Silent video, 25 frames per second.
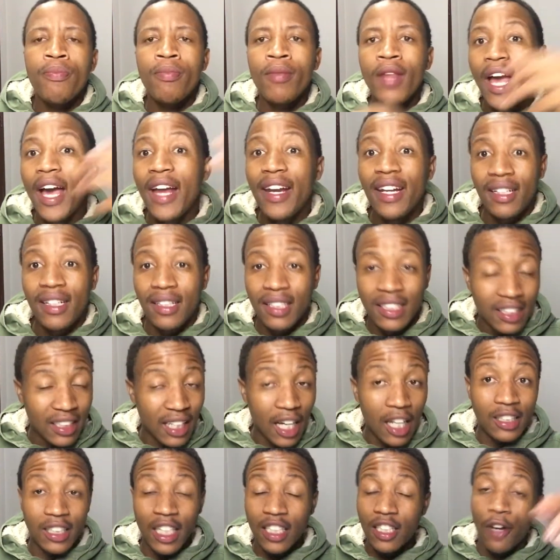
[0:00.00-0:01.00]
And it's
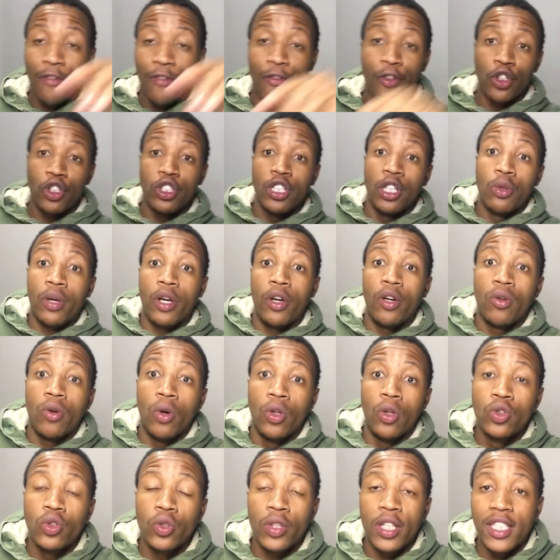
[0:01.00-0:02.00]
just unfortunate we cannot go
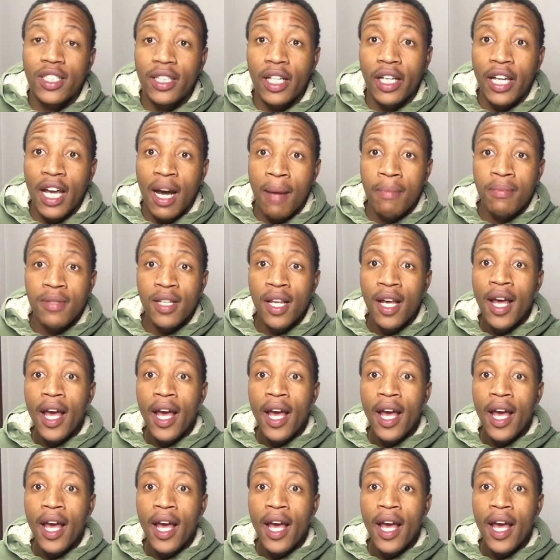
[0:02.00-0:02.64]
to the stadiums